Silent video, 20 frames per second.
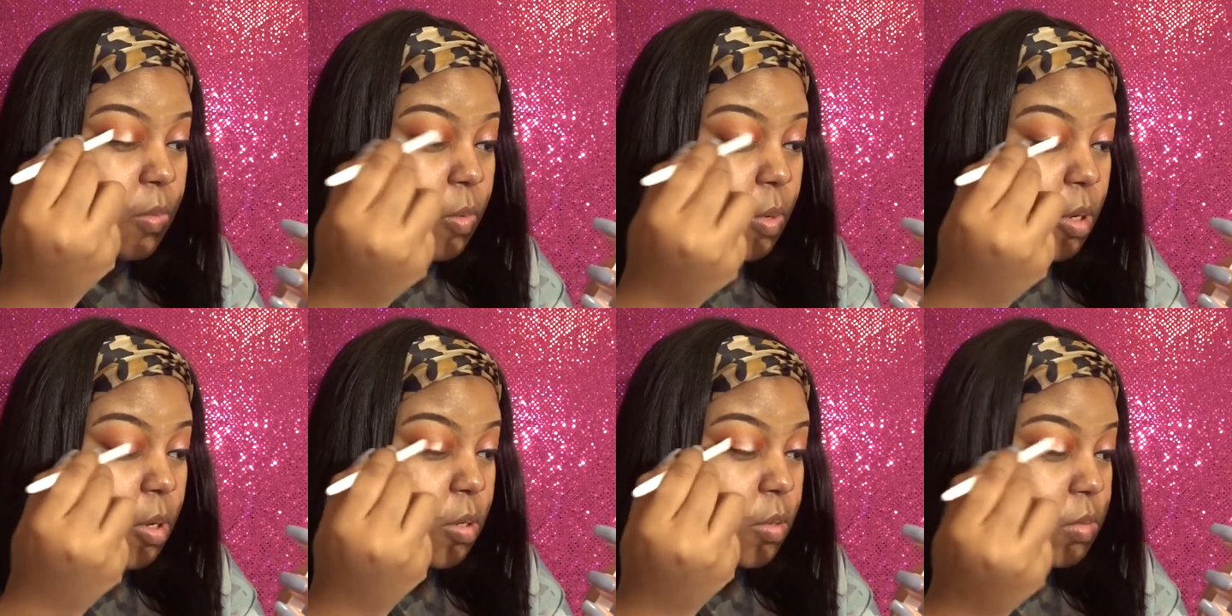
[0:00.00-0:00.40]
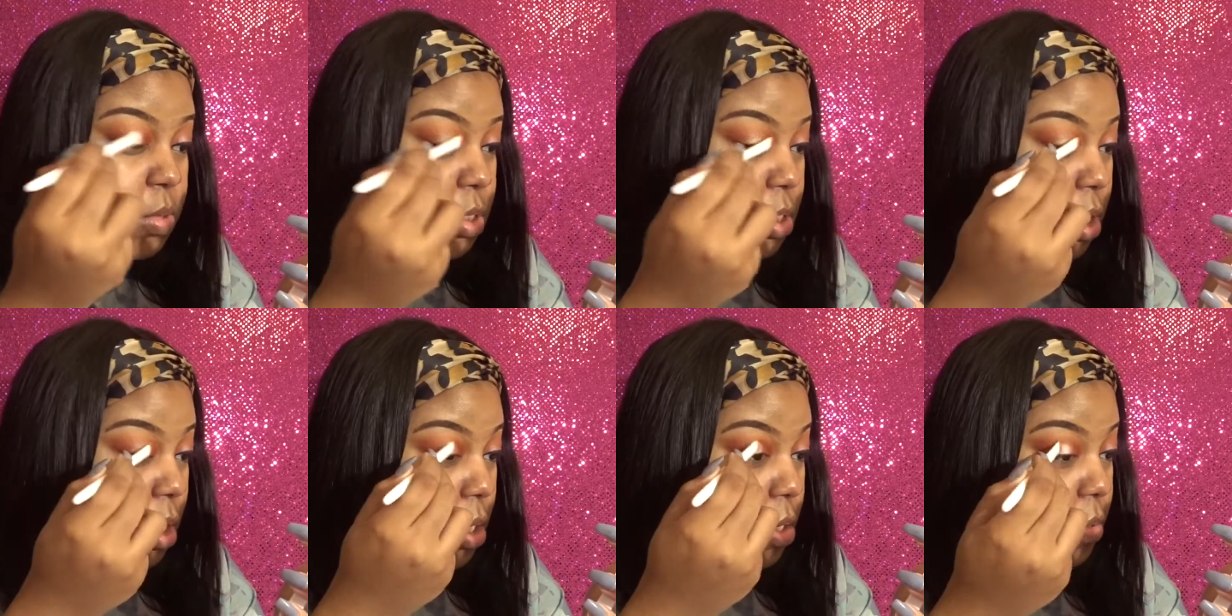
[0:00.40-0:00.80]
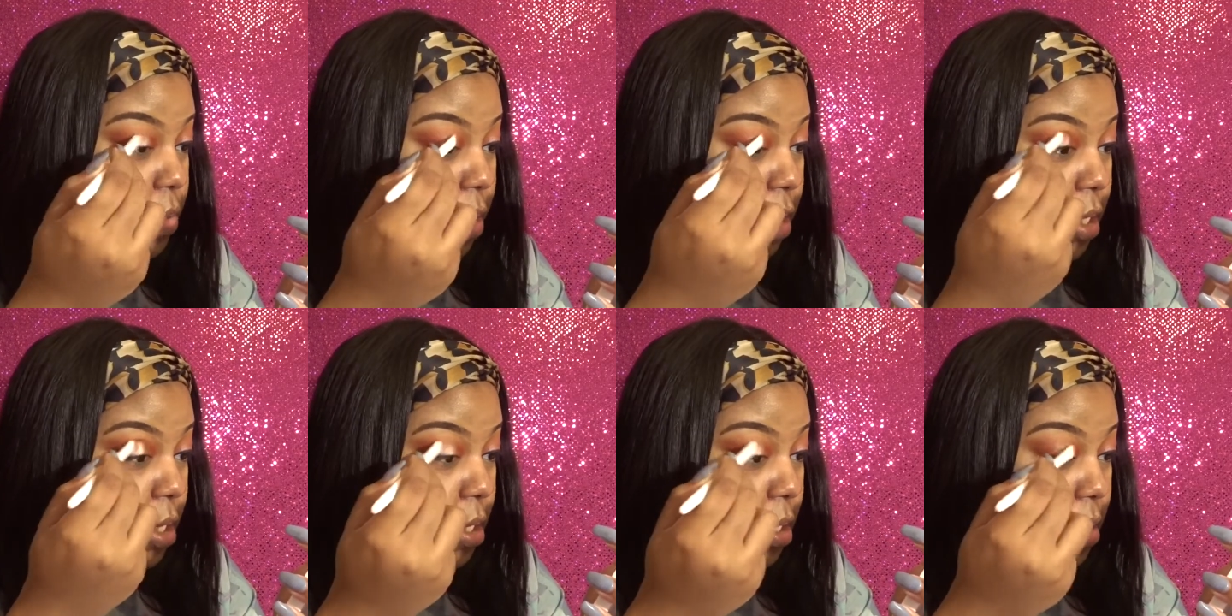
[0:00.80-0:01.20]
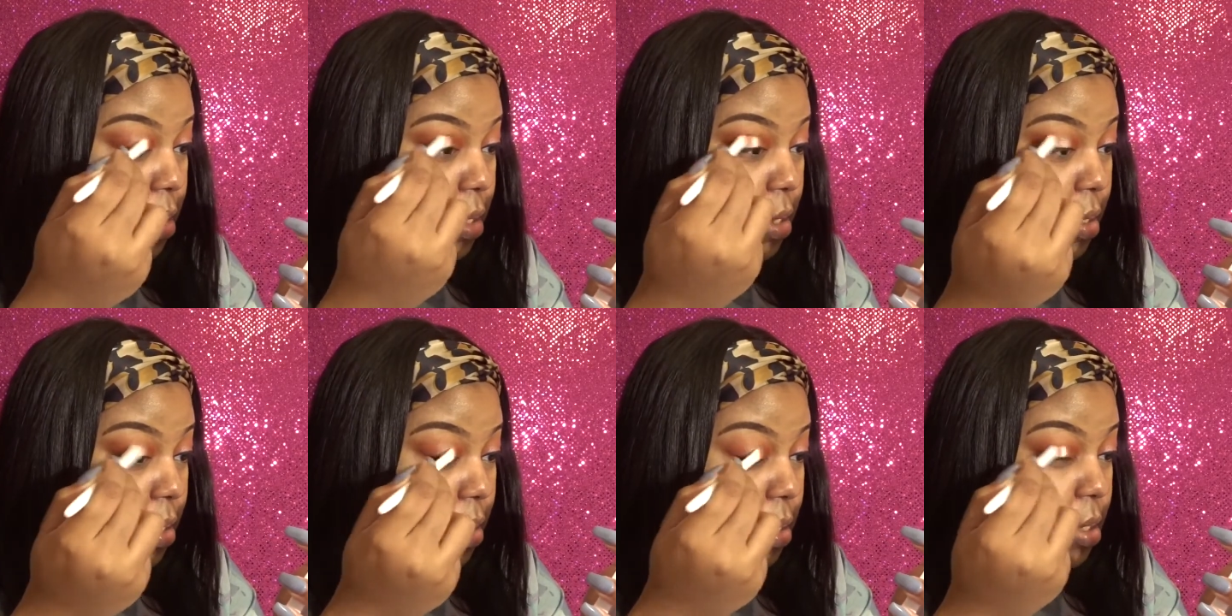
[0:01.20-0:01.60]
rose goldy
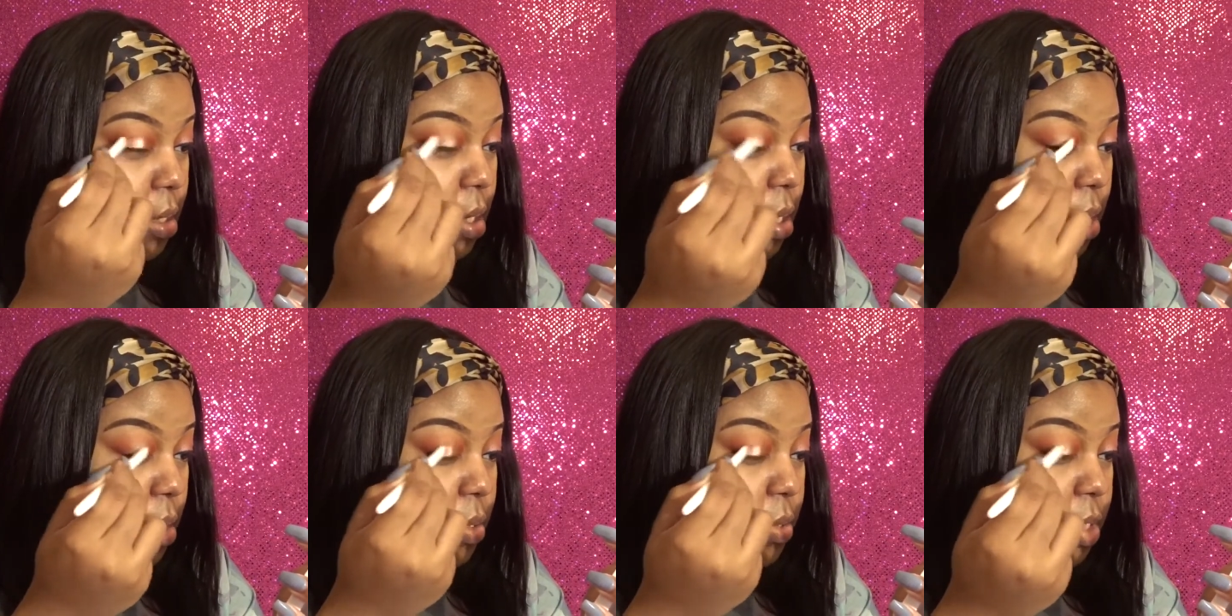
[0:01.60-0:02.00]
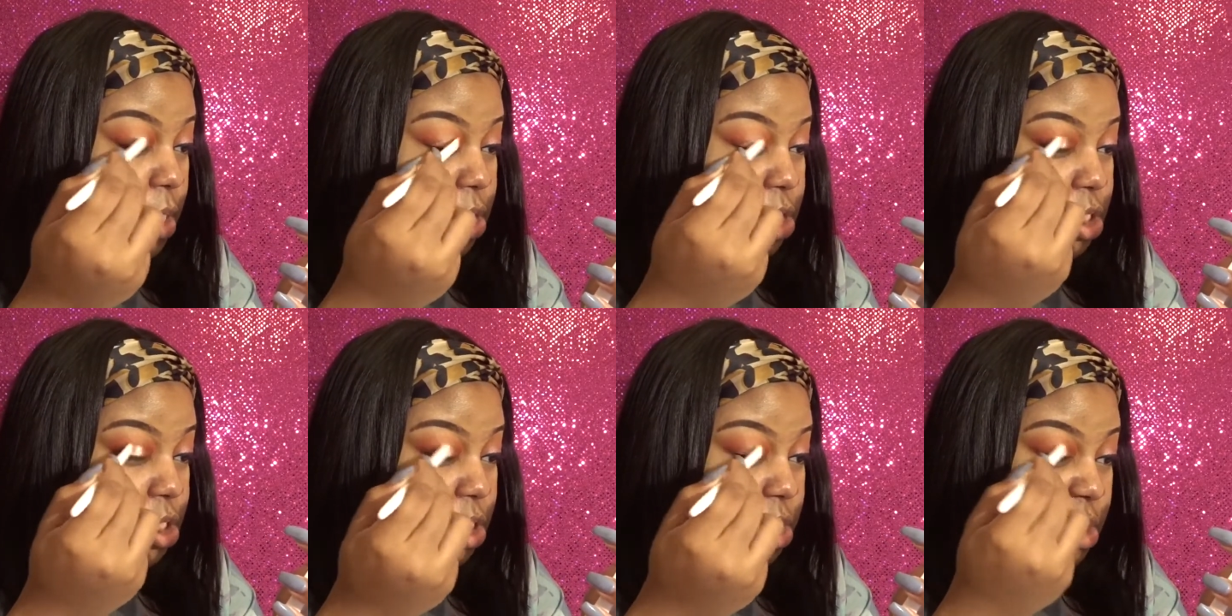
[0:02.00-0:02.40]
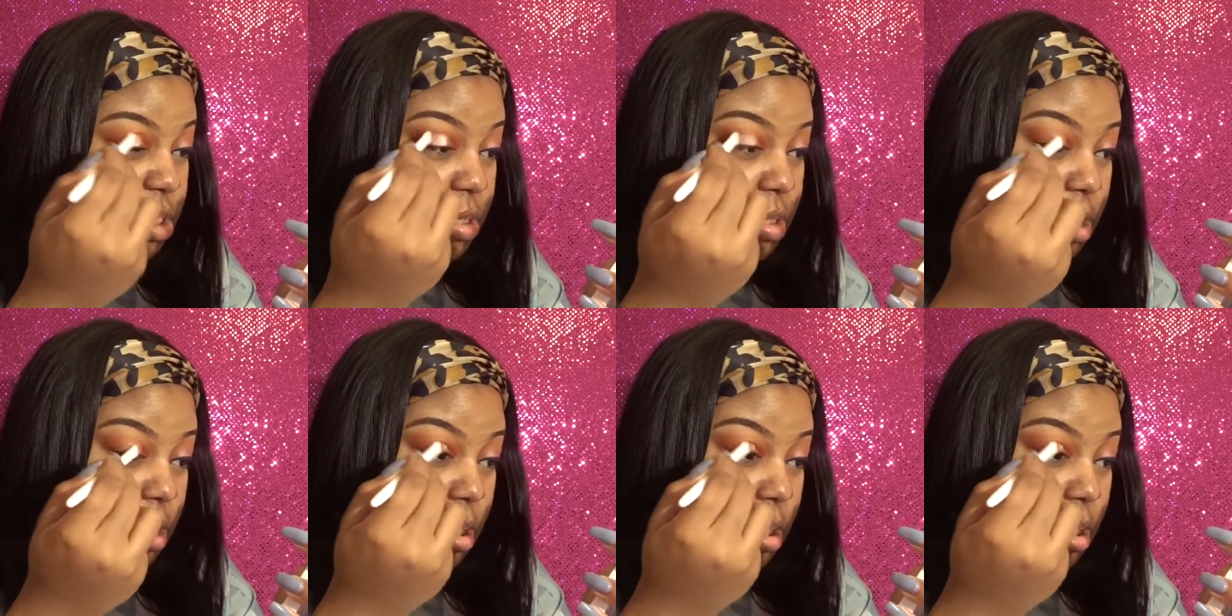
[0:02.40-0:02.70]
goldish